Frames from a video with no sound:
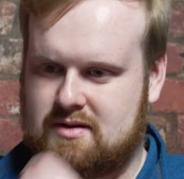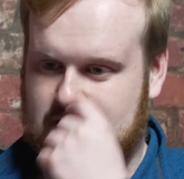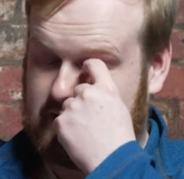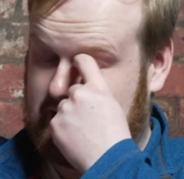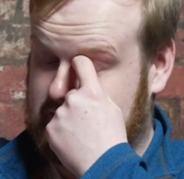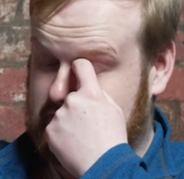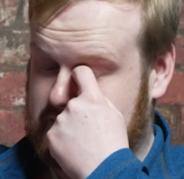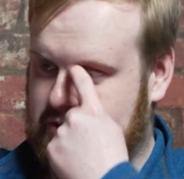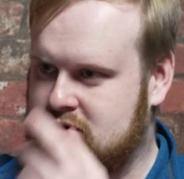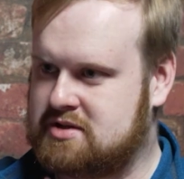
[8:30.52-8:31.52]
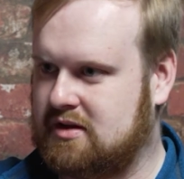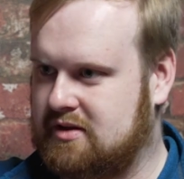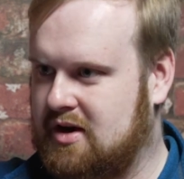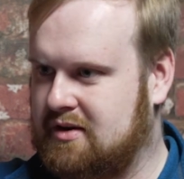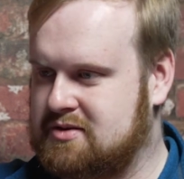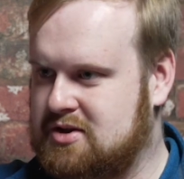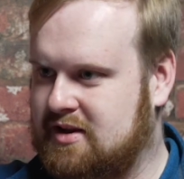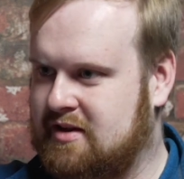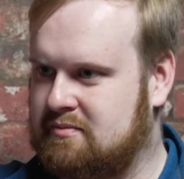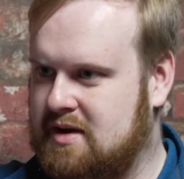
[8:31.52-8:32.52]
and again, you're still young, so
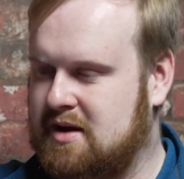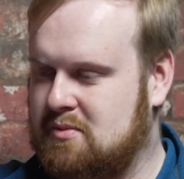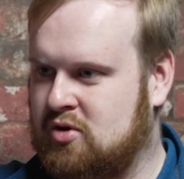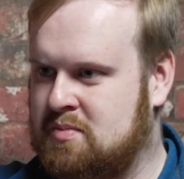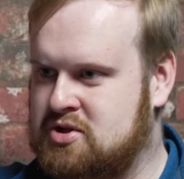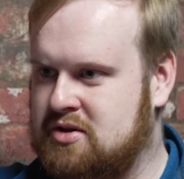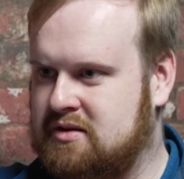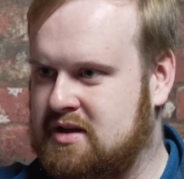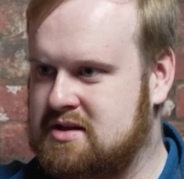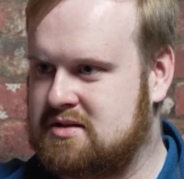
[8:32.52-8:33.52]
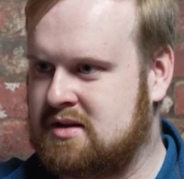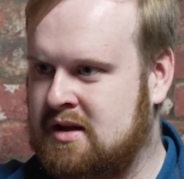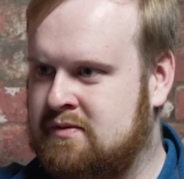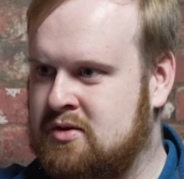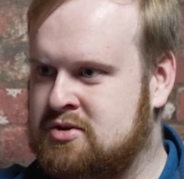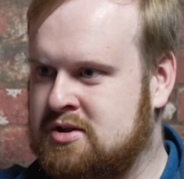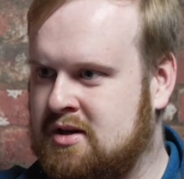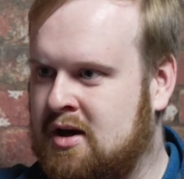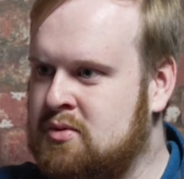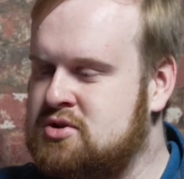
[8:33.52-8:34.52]
you'll have many more opportunities in
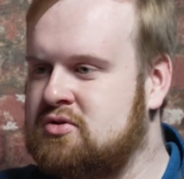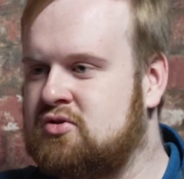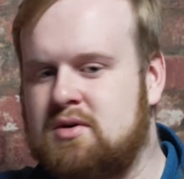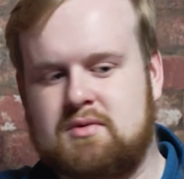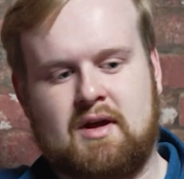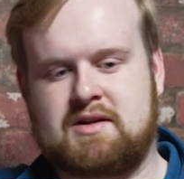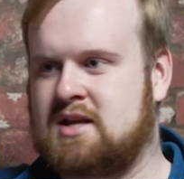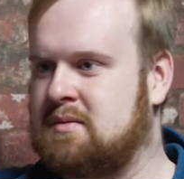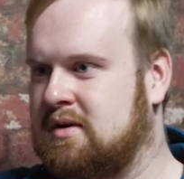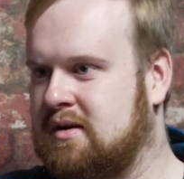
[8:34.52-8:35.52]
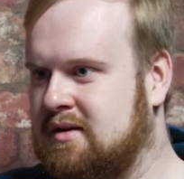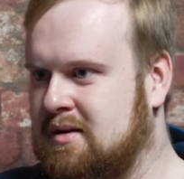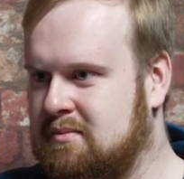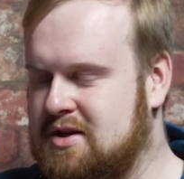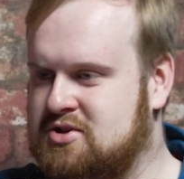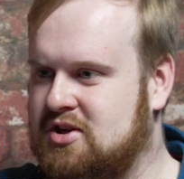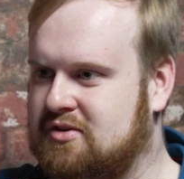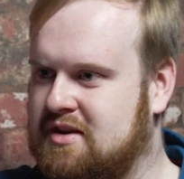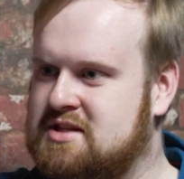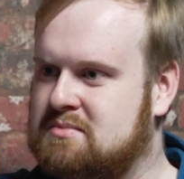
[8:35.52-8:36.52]
future. Would you agree with that statement I made
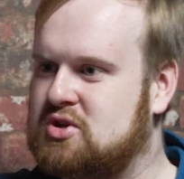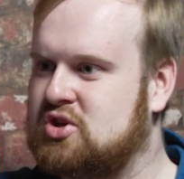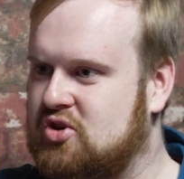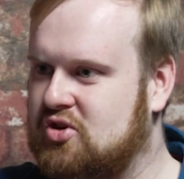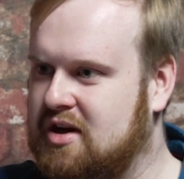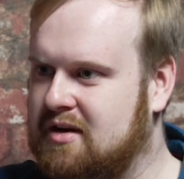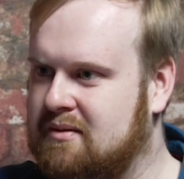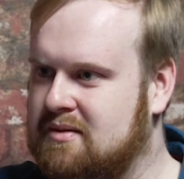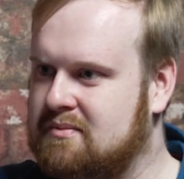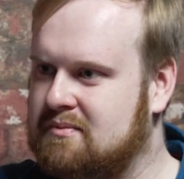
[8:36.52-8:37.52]
earlier, that it's a maturing